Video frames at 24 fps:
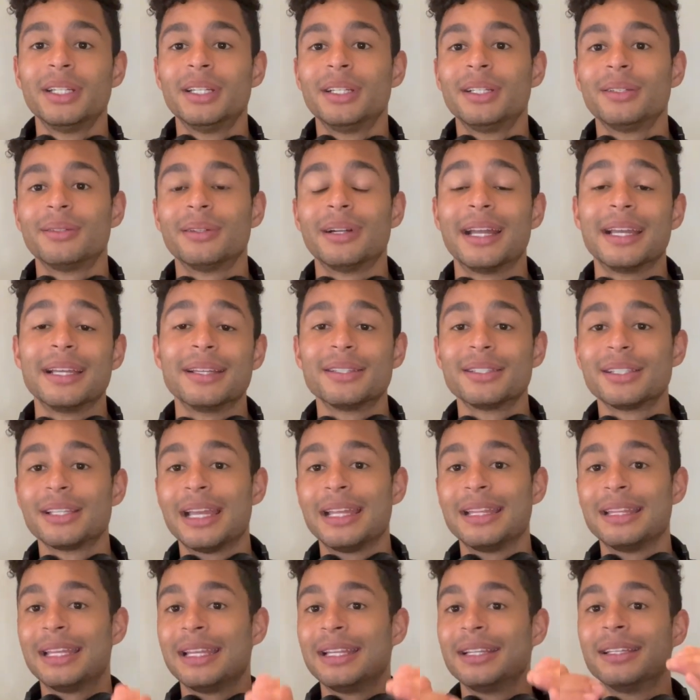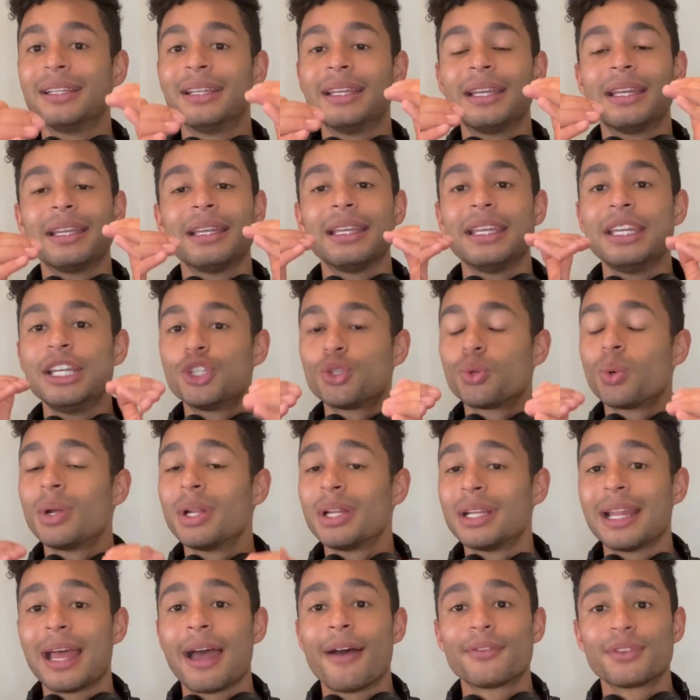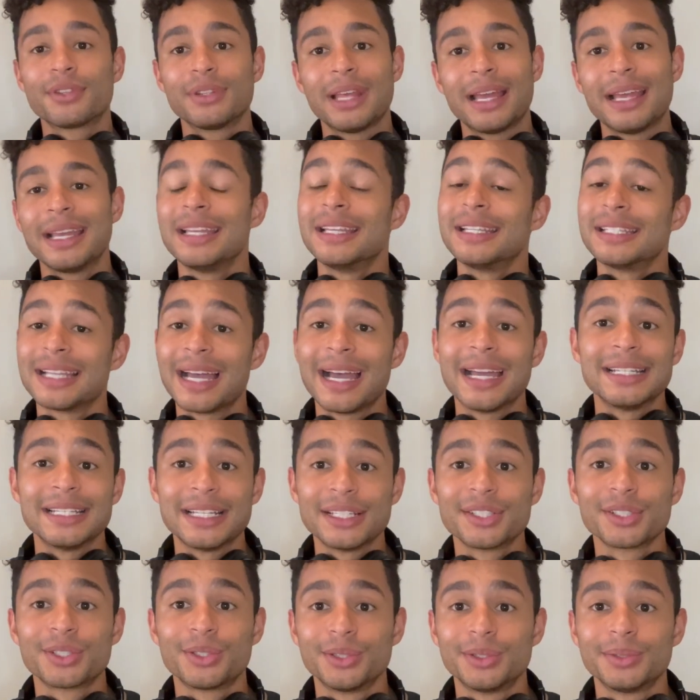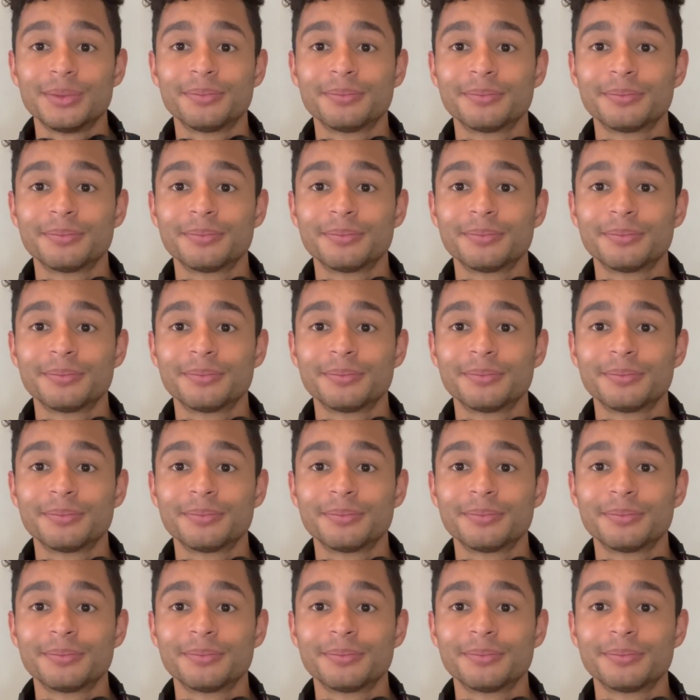Right? And then each one after that is identical.